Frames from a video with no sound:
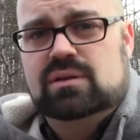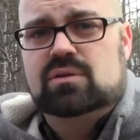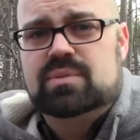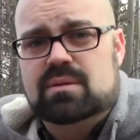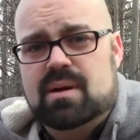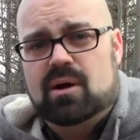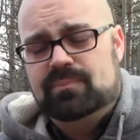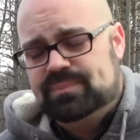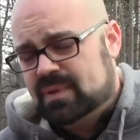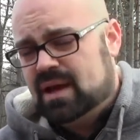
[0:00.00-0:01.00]
you a little bit
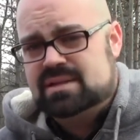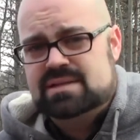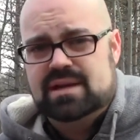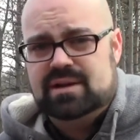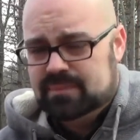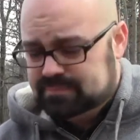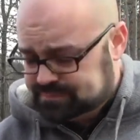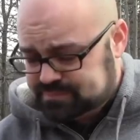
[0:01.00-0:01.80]
about how to set it up